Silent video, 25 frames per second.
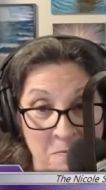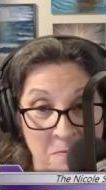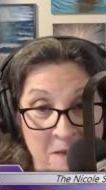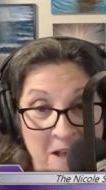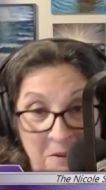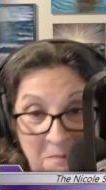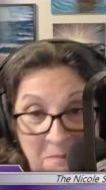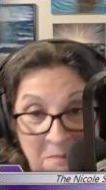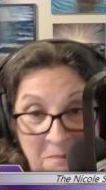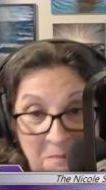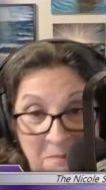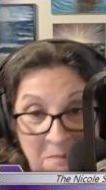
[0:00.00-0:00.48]

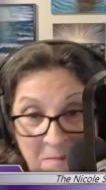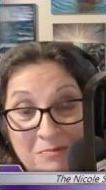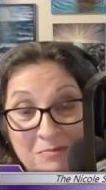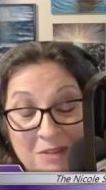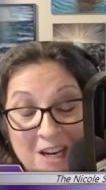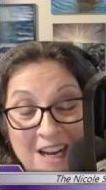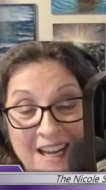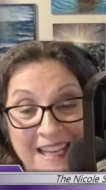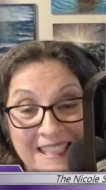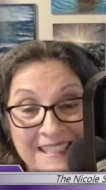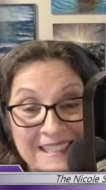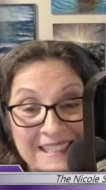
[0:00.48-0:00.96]
Nobel Peace
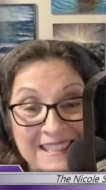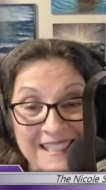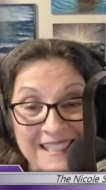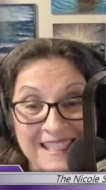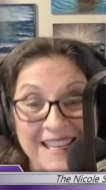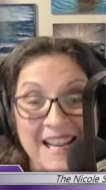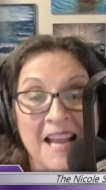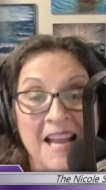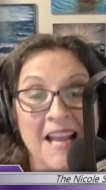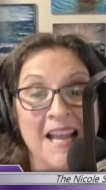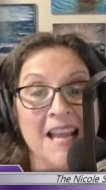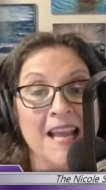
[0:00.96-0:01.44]
Prize.
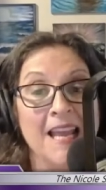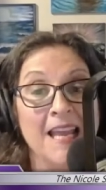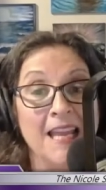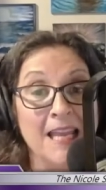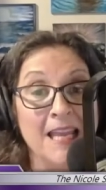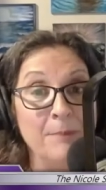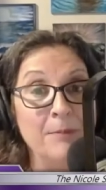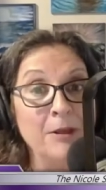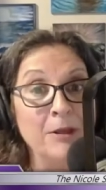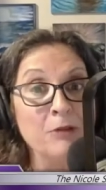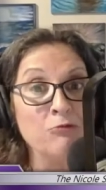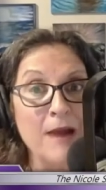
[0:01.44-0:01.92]

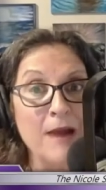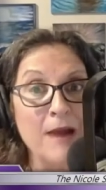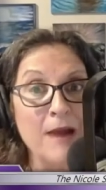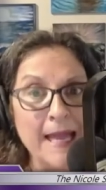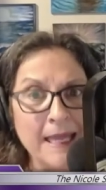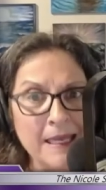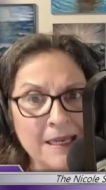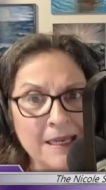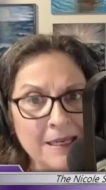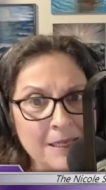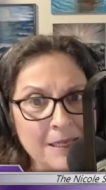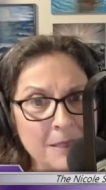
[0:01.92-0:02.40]
He
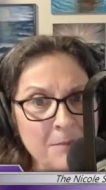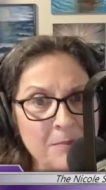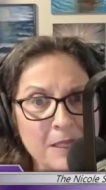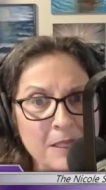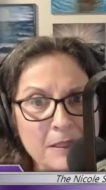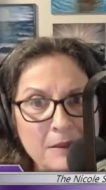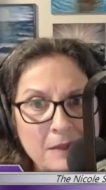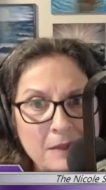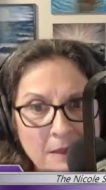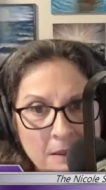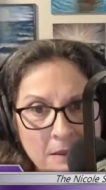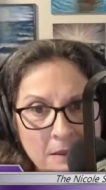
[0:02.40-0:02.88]
berated and
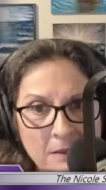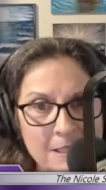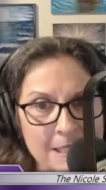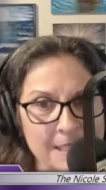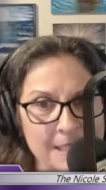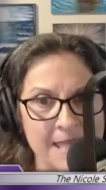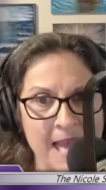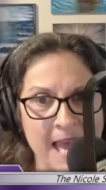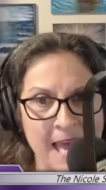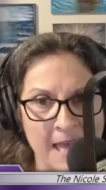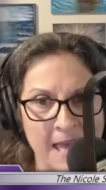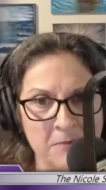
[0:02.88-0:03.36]
belittled
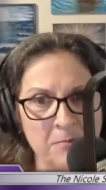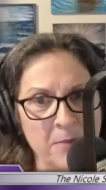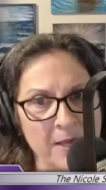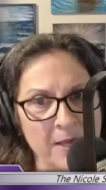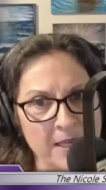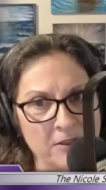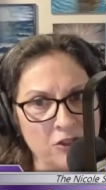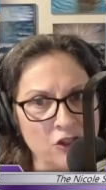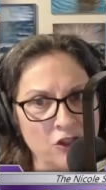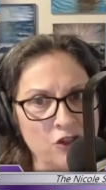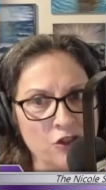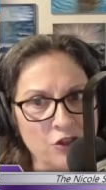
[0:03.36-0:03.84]
his hand
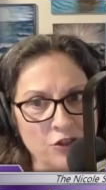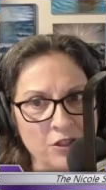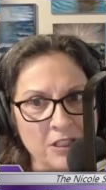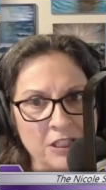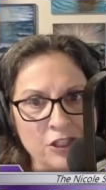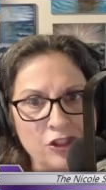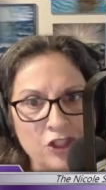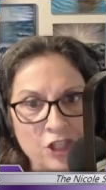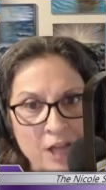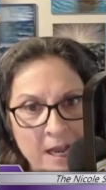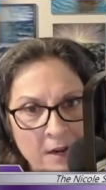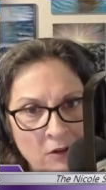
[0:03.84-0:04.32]
picked
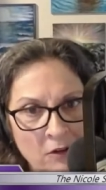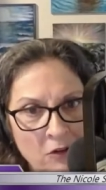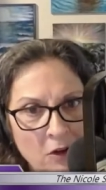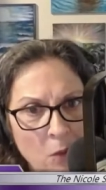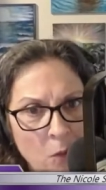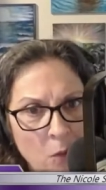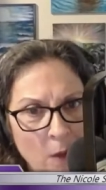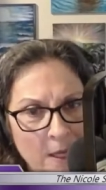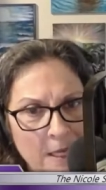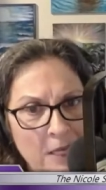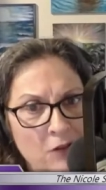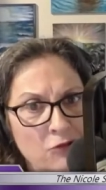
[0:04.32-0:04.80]
attorney
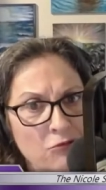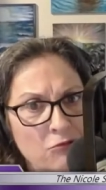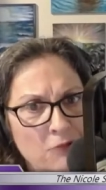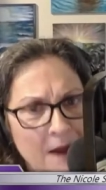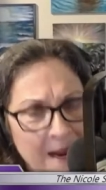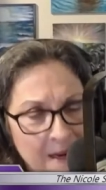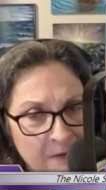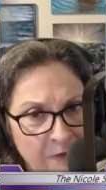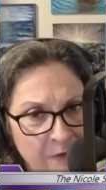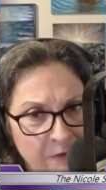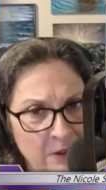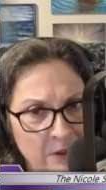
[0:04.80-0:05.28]
general when he
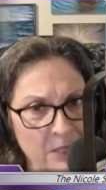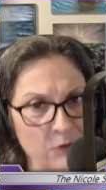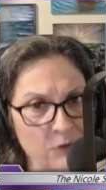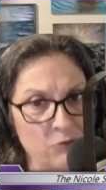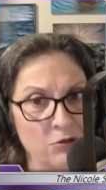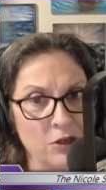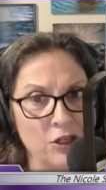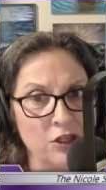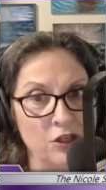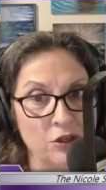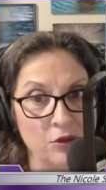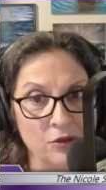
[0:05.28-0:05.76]
rightfully
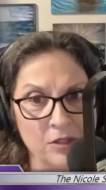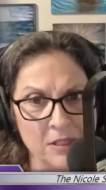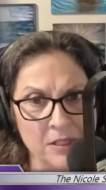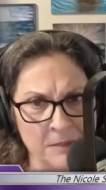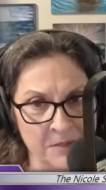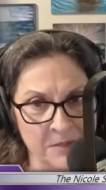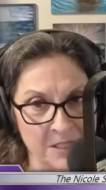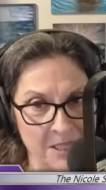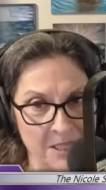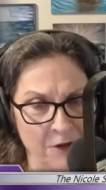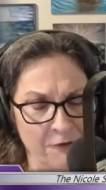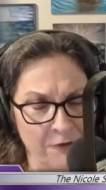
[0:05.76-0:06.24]
recused
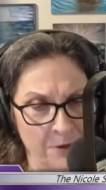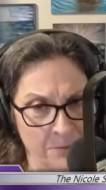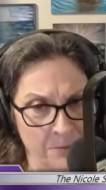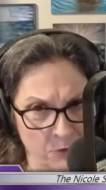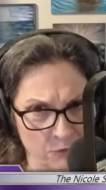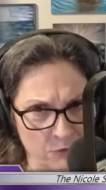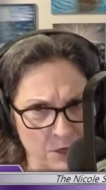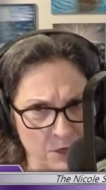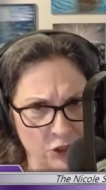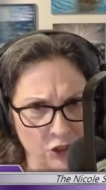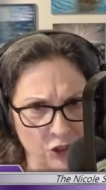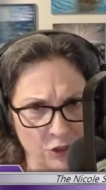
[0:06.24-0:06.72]
himself from
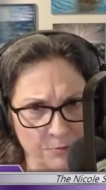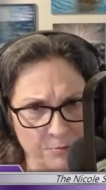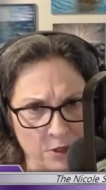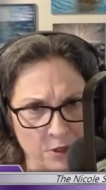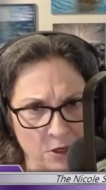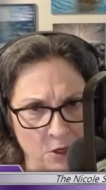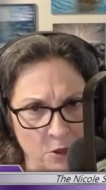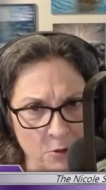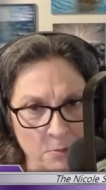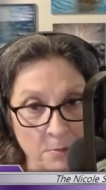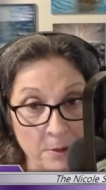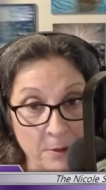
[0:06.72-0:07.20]
the Russia
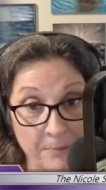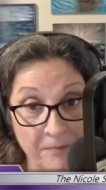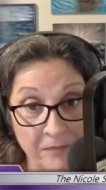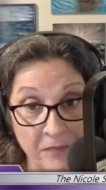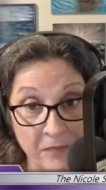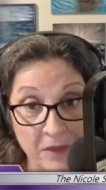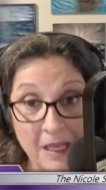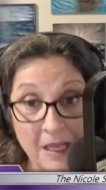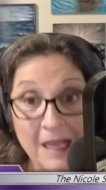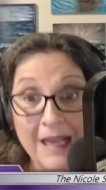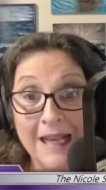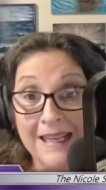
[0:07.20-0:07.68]
probe,
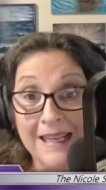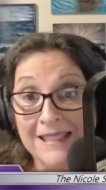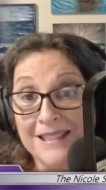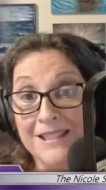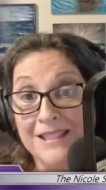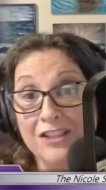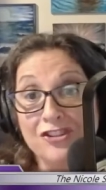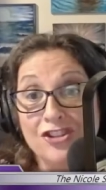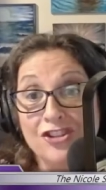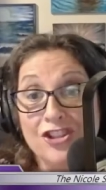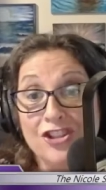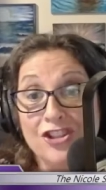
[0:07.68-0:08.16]

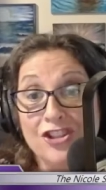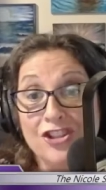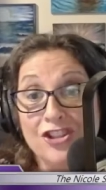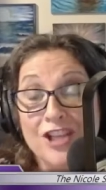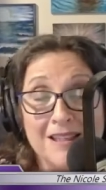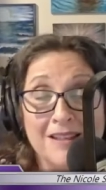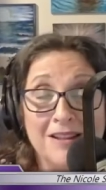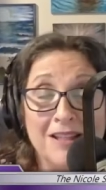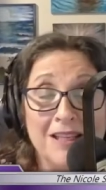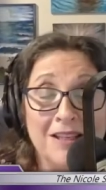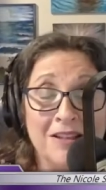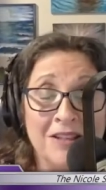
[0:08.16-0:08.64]

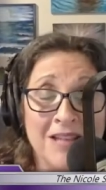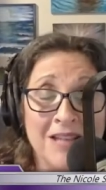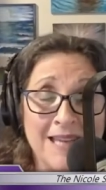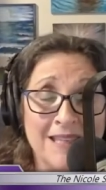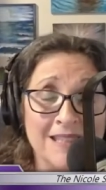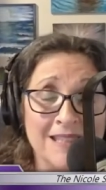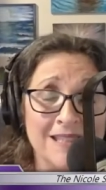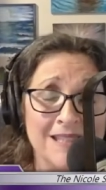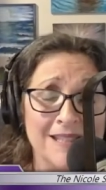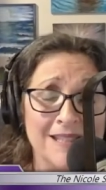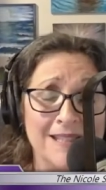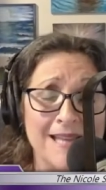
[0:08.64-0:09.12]
suggested the
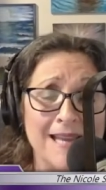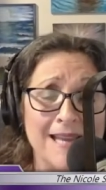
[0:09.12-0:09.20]
United